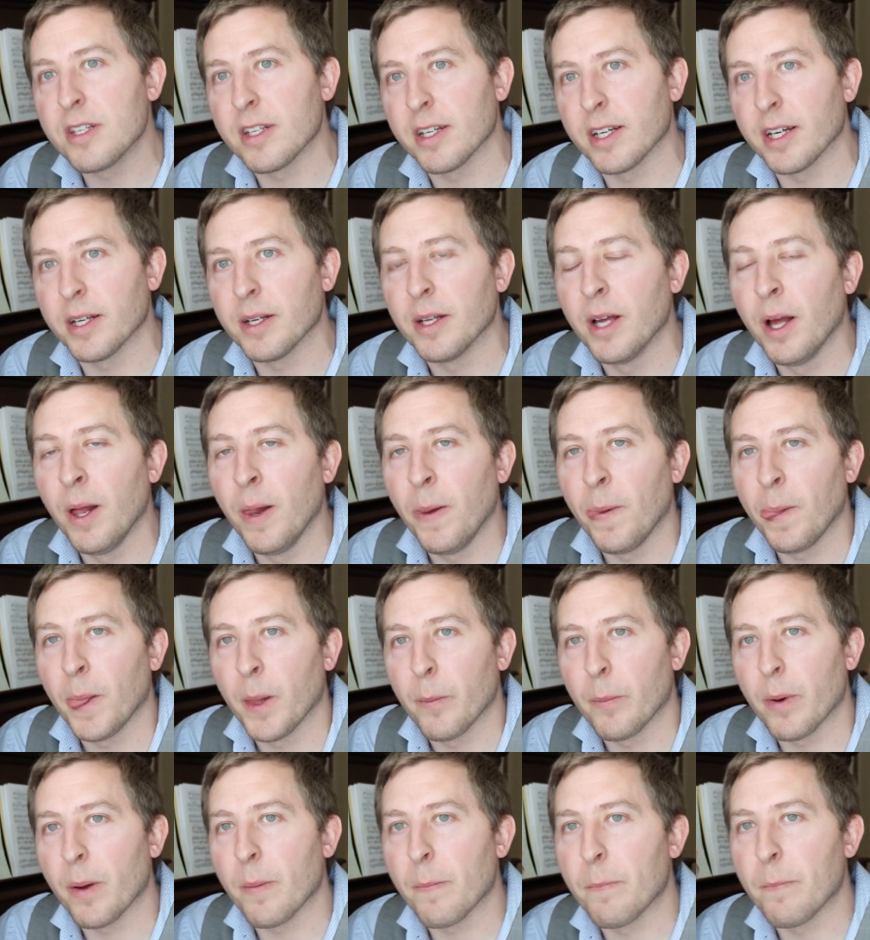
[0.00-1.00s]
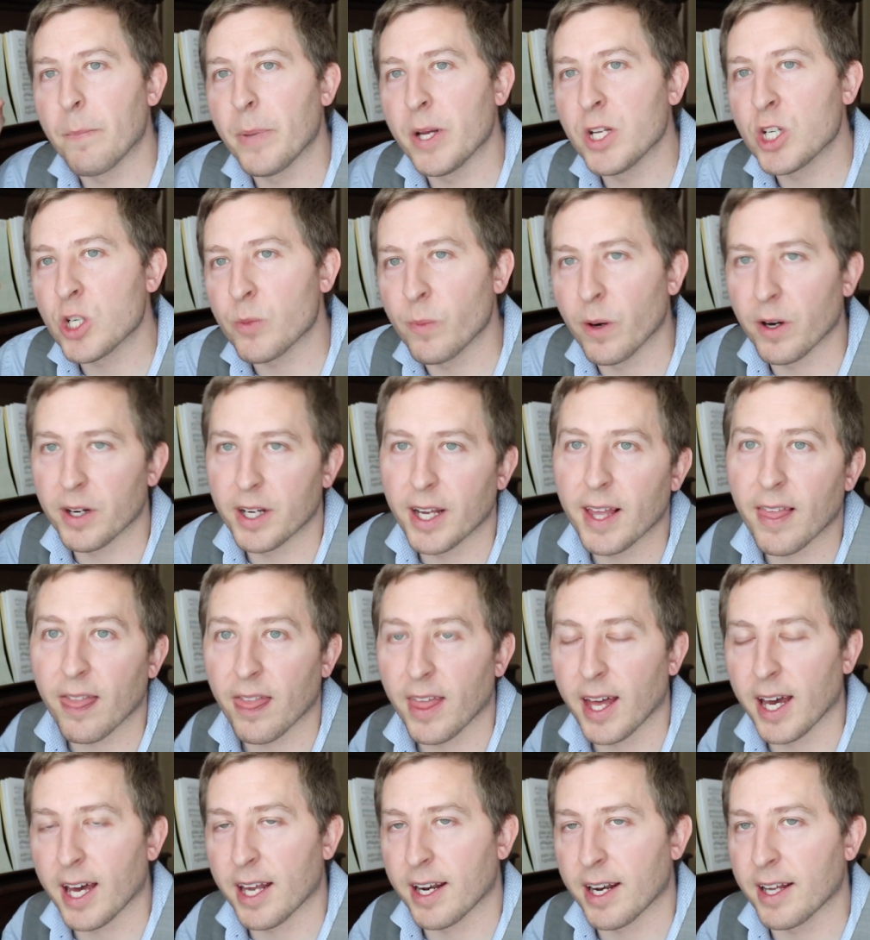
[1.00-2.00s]
in it, but benchmarking
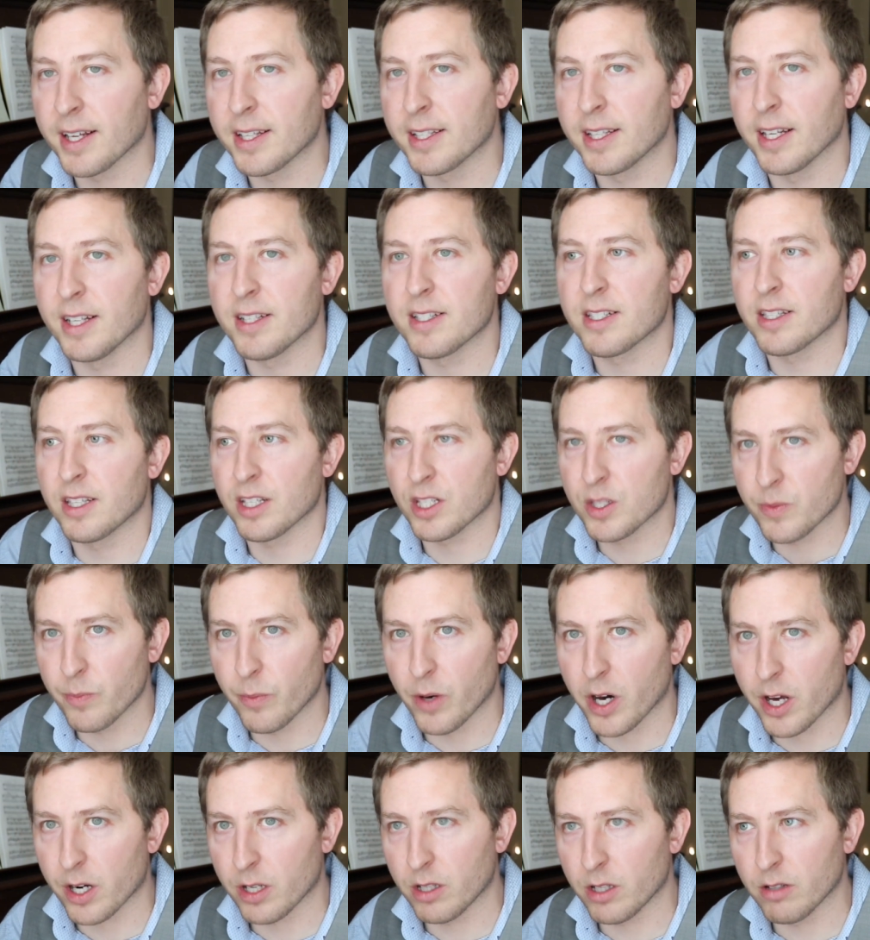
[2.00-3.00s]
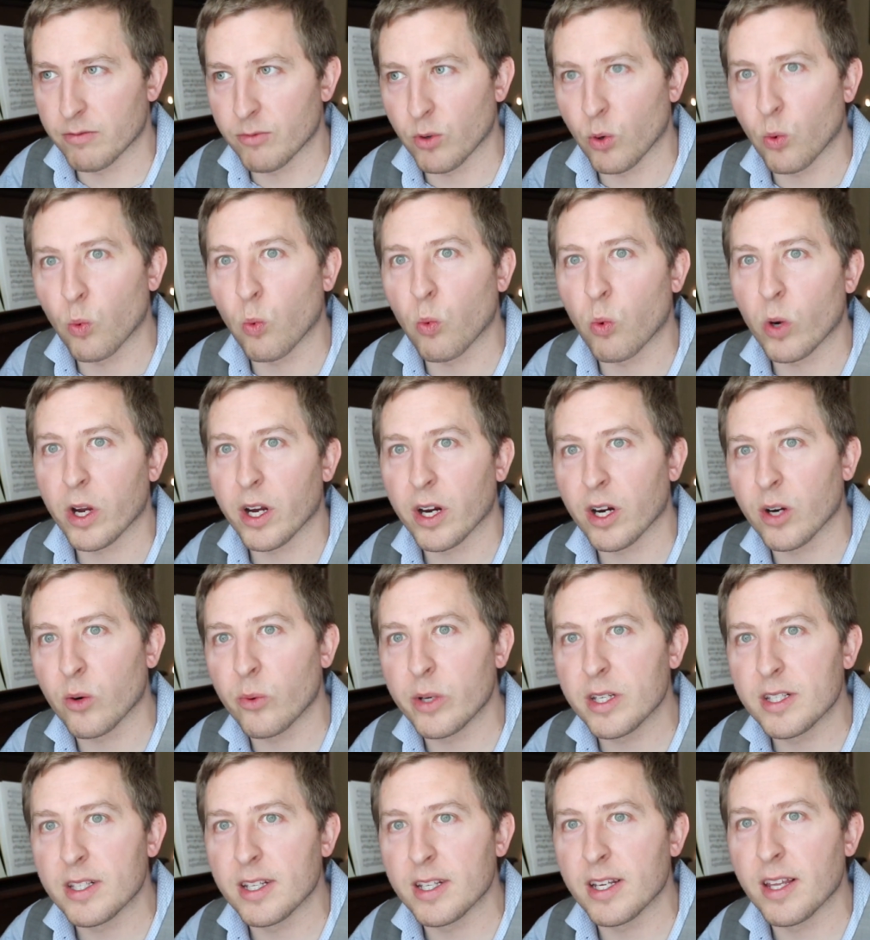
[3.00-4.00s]
that against this model of where
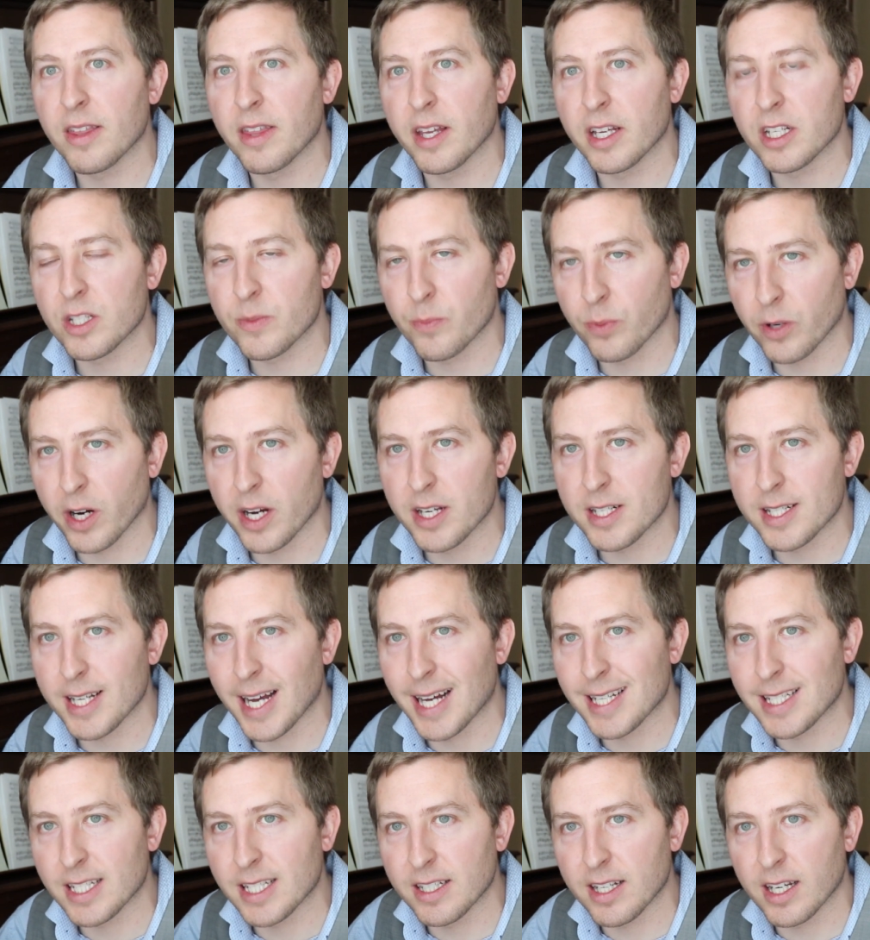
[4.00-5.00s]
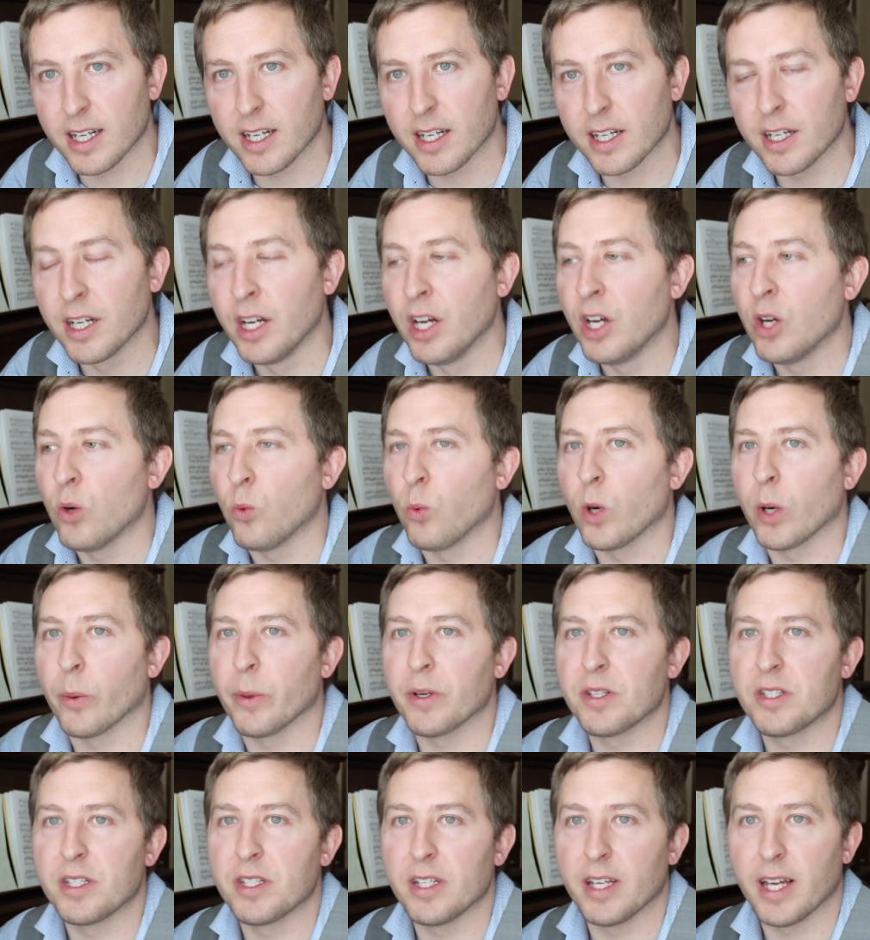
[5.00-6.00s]
we see things priced at today, where
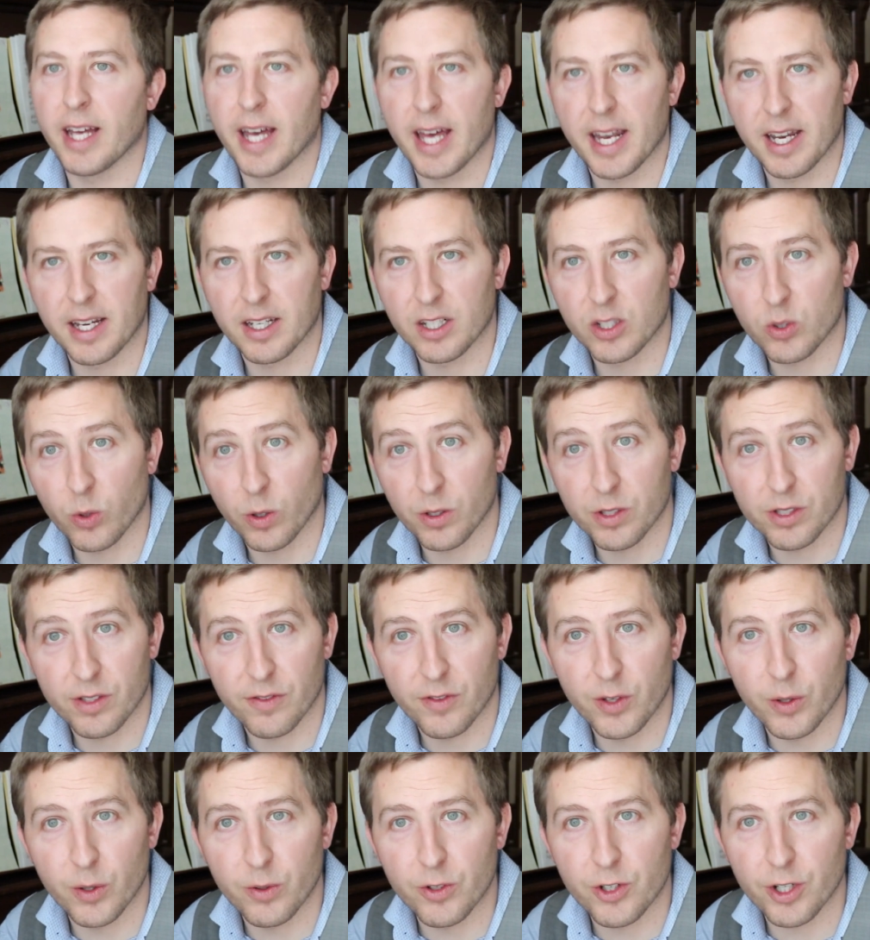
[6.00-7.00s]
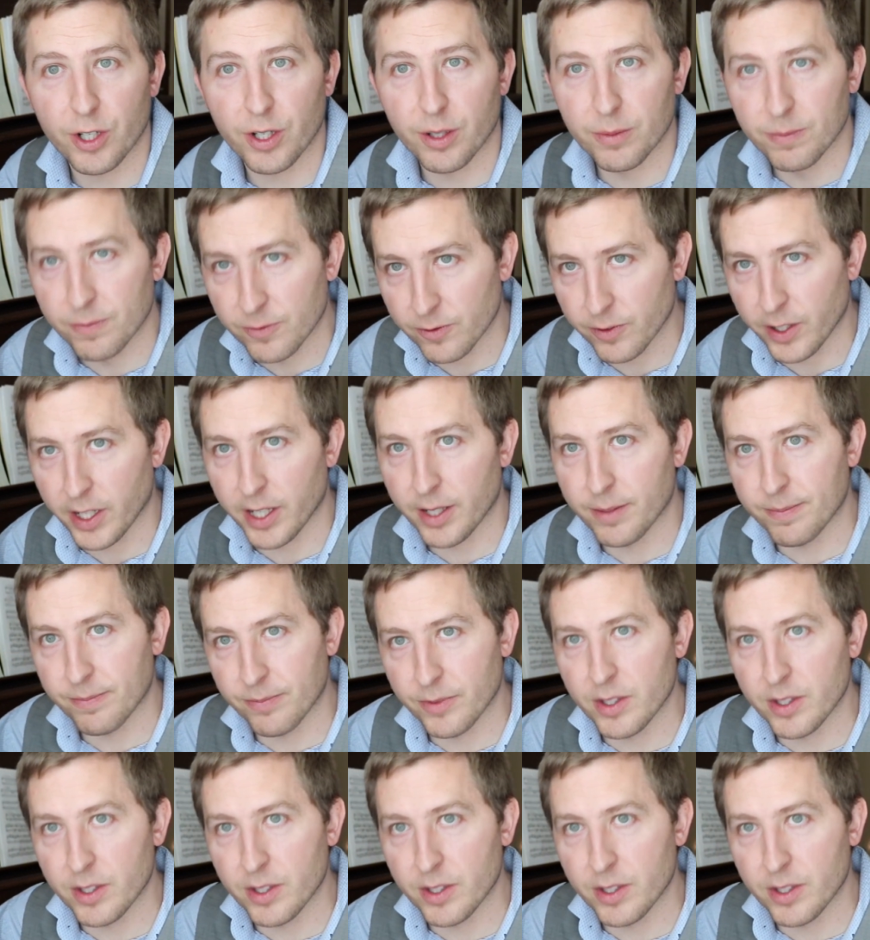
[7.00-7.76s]
we see it heading towards the future, right?